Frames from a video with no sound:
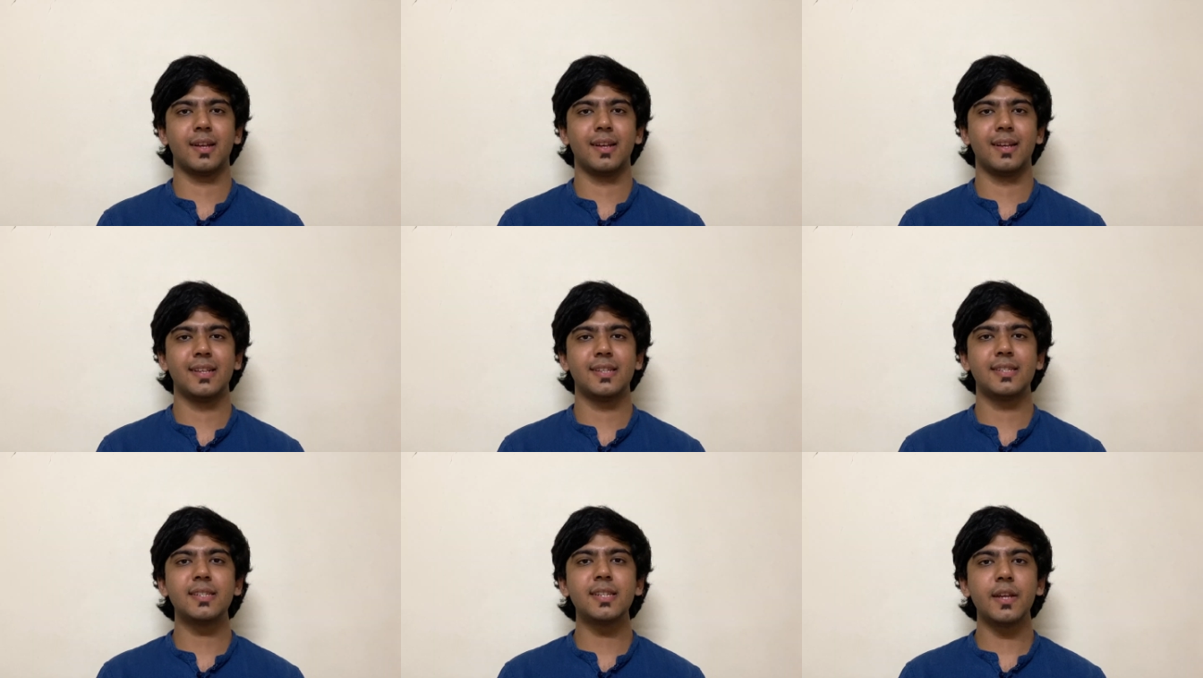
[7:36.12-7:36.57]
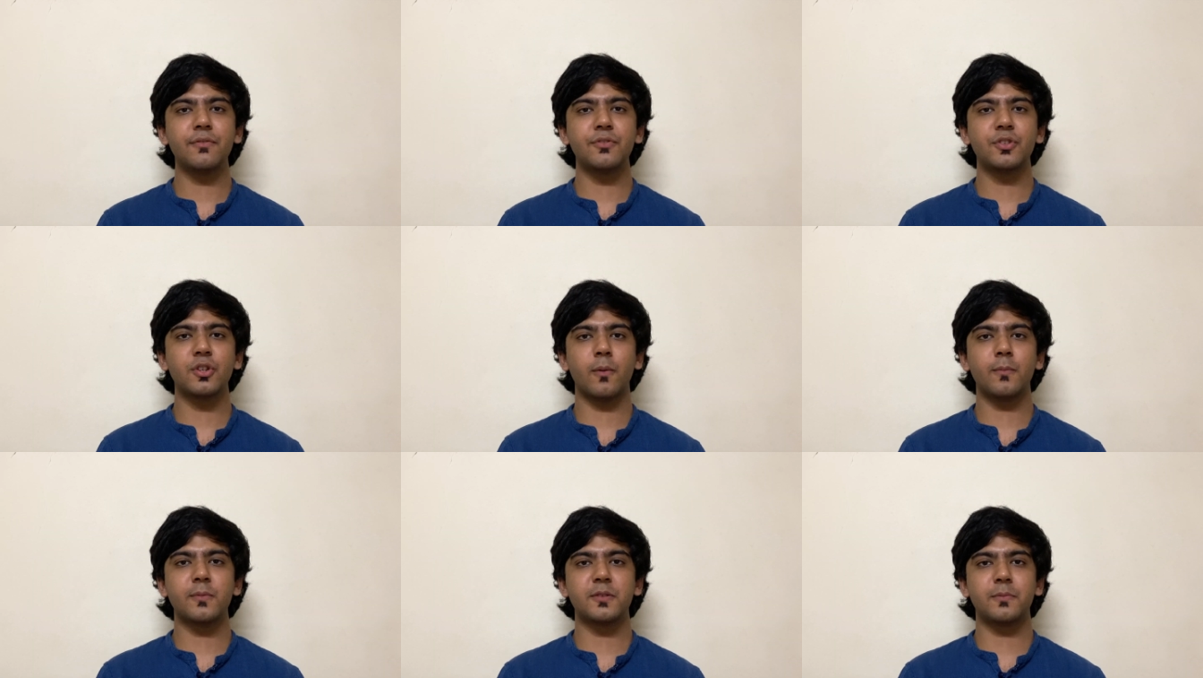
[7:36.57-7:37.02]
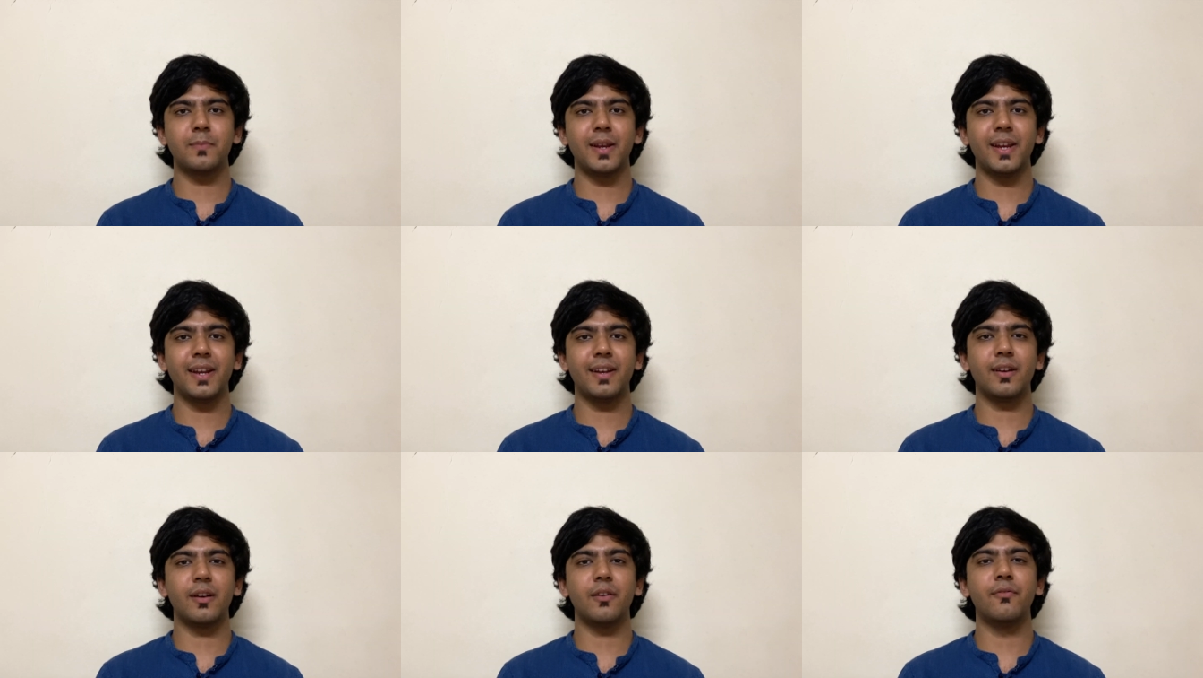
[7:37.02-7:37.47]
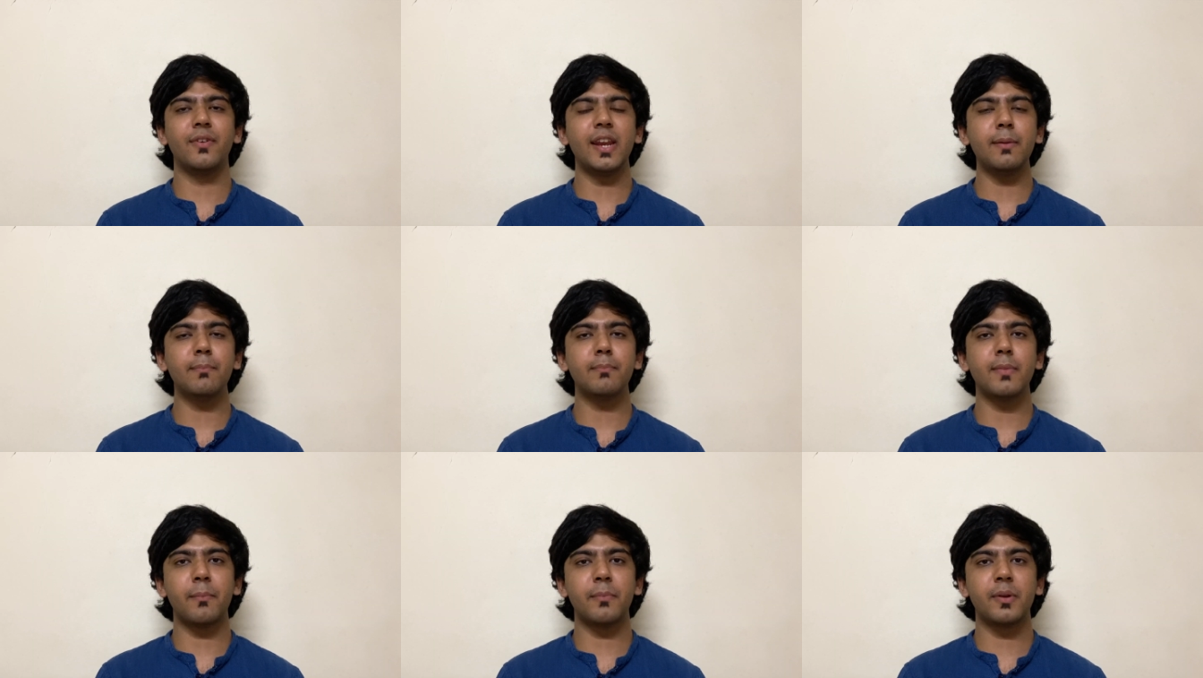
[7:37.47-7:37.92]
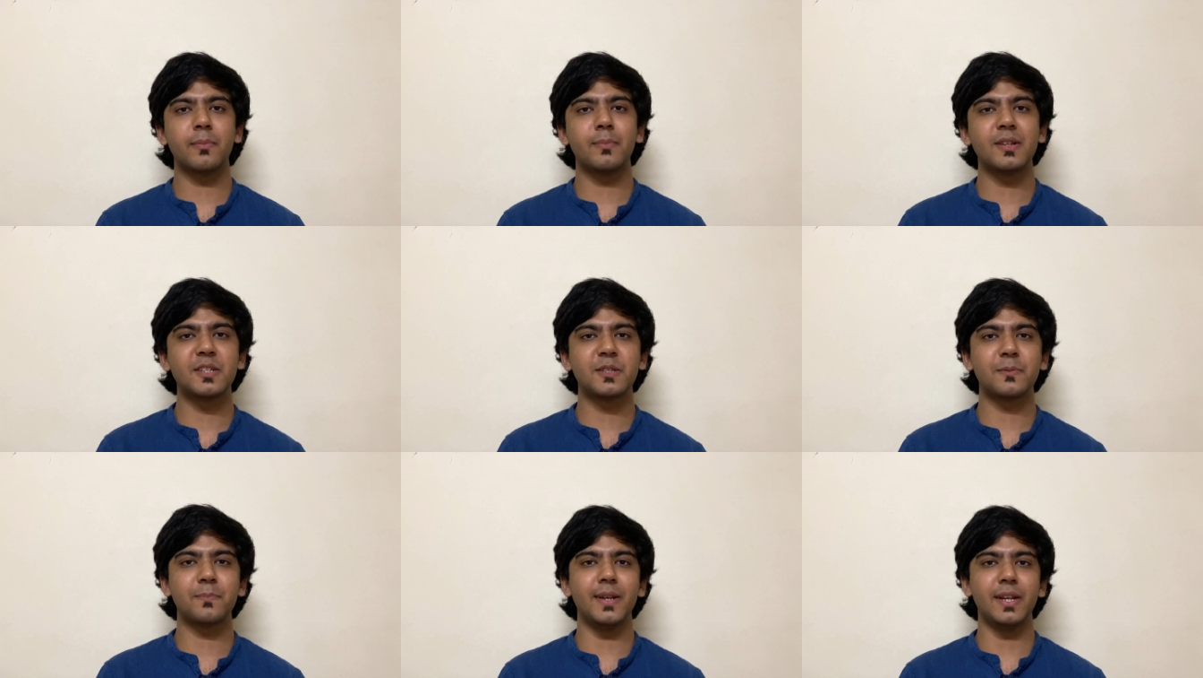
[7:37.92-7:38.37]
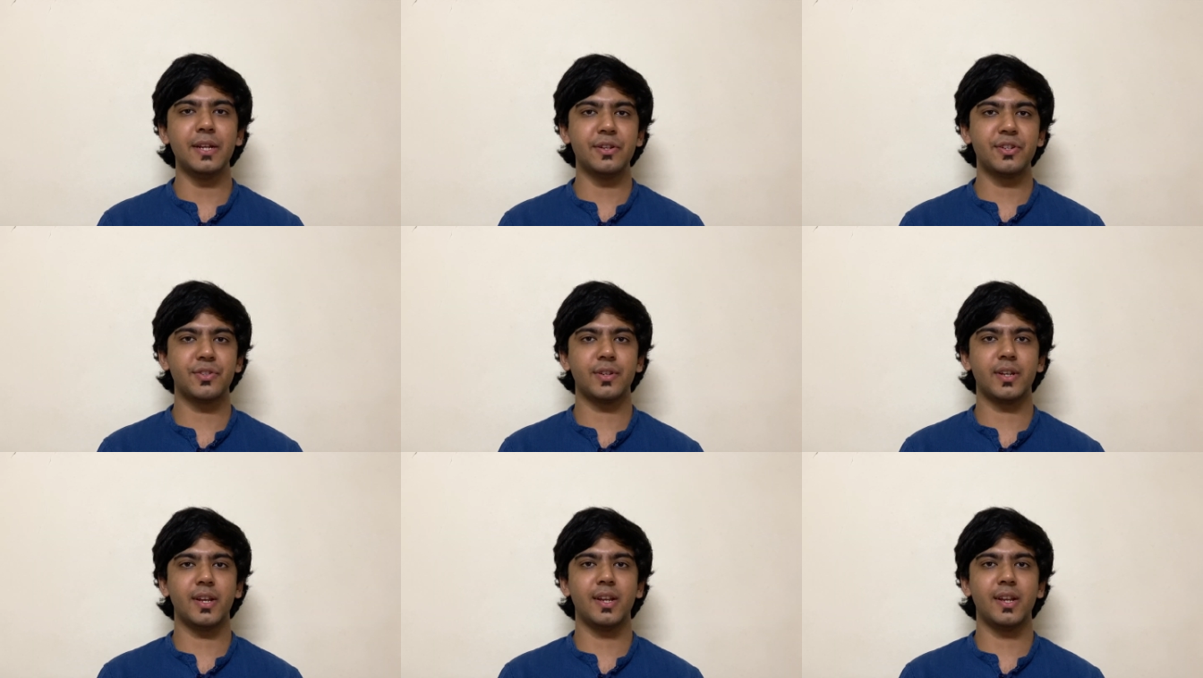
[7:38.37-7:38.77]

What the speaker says: Steve Jobs made a very memorable speech